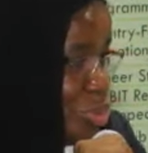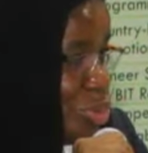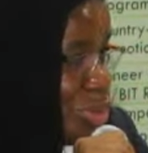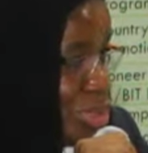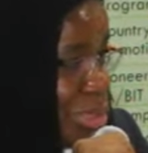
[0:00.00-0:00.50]

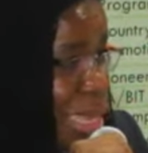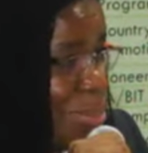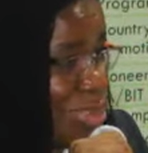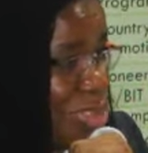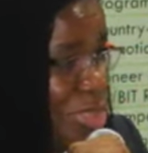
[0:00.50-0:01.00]
know what
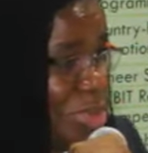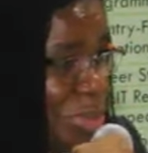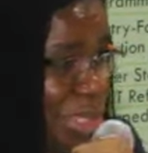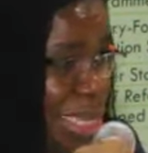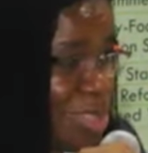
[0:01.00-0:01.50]
happens when
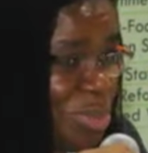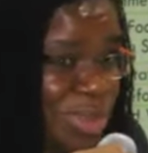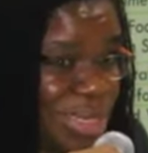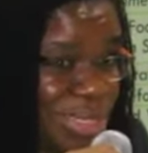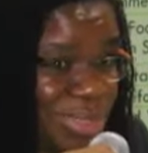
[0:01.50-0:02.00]
somebody has
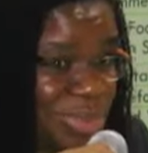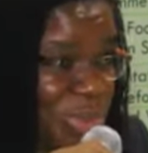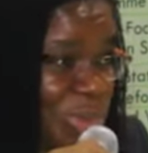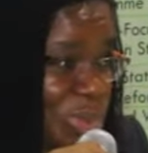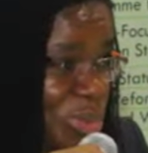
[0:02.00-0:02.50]
power and there's
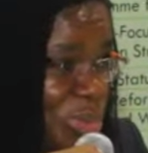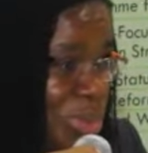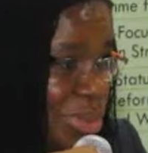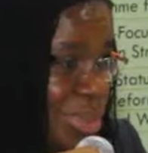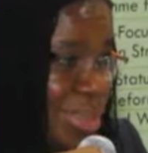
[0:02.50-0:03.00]
no control.
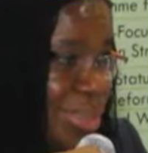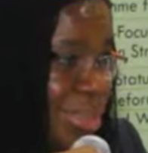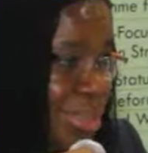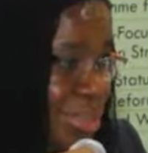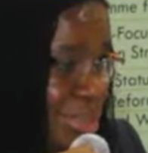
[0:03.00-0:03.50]

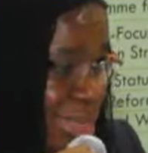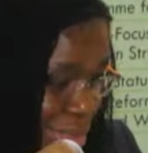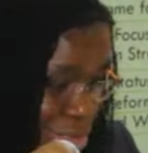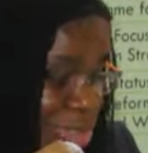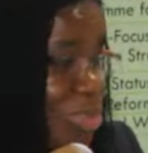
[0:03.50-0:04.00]
They
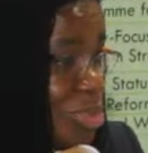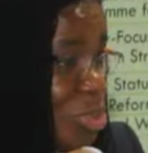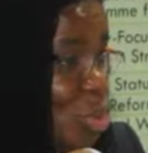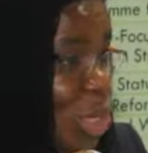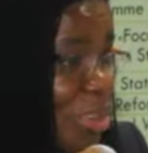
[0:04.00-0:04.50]
are
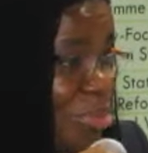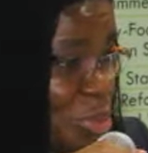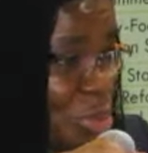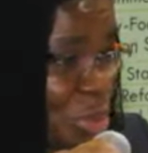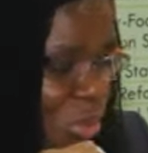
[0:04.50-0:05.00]
just looking
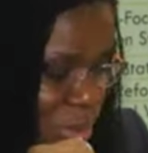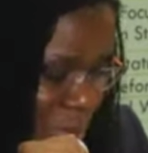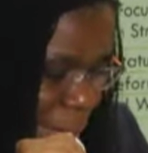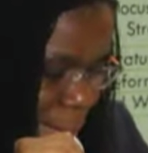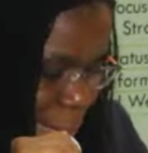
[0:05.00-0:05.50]
for
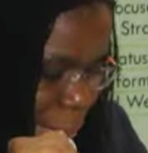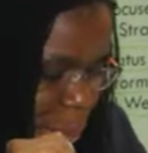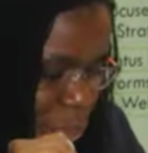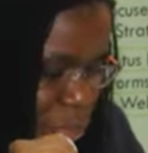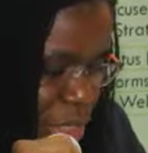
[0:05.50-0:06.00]
trouble.
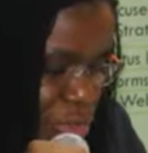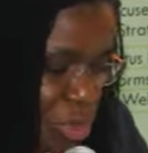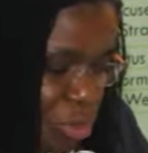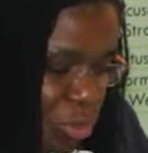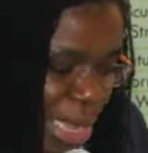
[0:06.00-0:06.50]

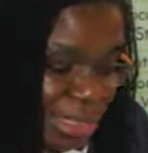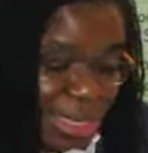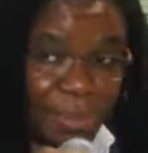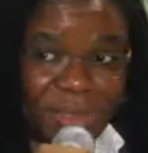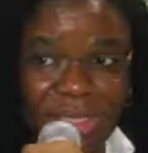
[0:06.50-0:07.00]
So at
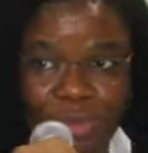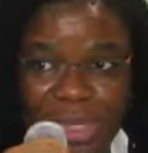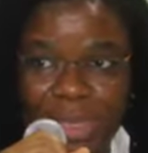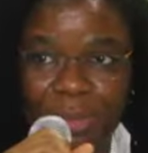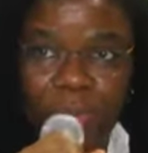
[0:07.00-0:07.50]
NIPC,
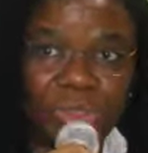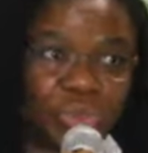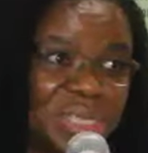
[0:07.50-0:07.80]
we came up with